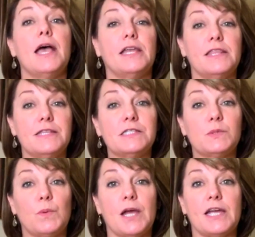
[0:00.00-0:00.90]
And in
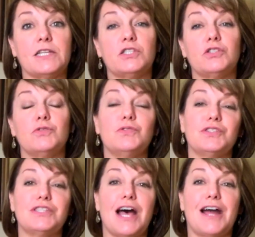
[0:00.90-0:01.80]
this way,
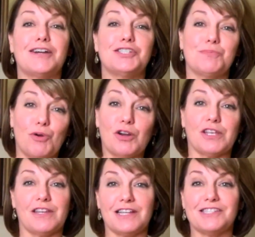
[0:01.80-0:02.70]
students are
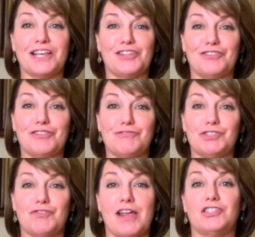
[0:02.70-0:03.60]
supported as they learn the new
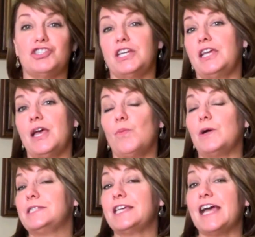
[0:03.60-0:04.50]
strategy, and
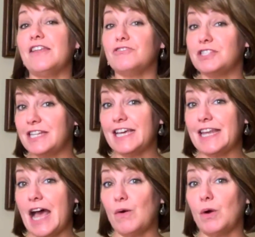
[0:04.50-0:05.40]
once they
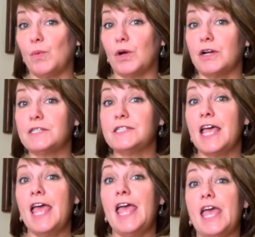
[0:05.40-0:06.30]
understand how it works
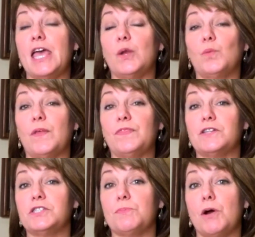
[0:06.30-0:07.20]
and what
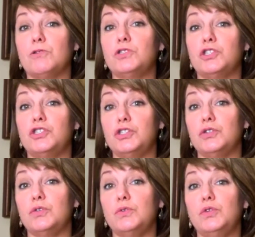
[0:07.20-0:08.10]
they're supposed to
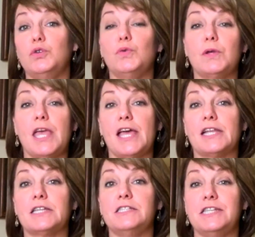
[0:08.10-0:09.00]
do, you
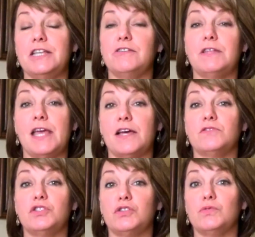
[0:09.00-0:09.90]
can continue to
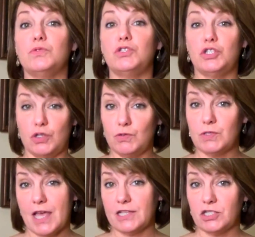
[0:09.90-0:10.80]
have students use
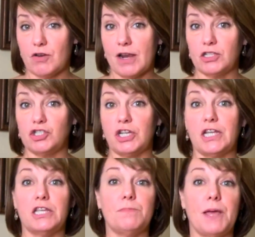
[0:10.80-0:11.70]
that strategy
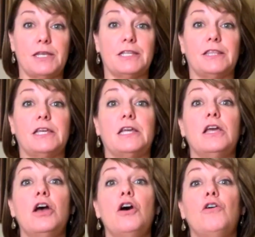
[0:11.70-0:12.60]
independently
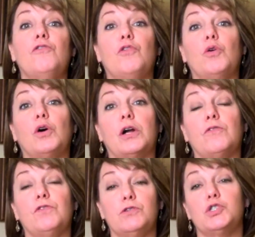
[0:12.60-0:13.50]
for
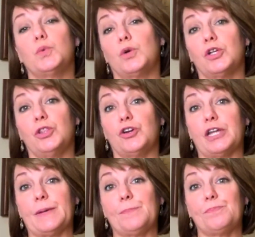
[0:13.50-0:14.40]
future word
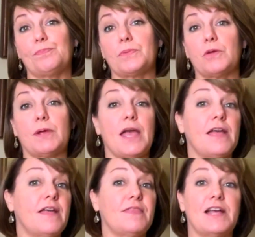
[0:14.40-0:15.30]
learning.
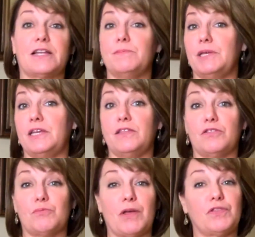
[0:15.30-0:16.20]
Okay, and that can be
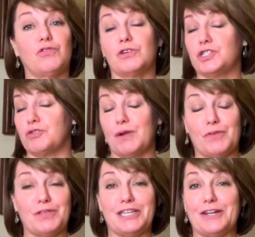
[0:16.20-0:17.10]
throughout the course,
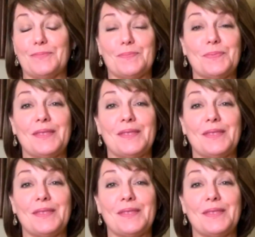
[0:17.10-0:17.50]
throughout the year.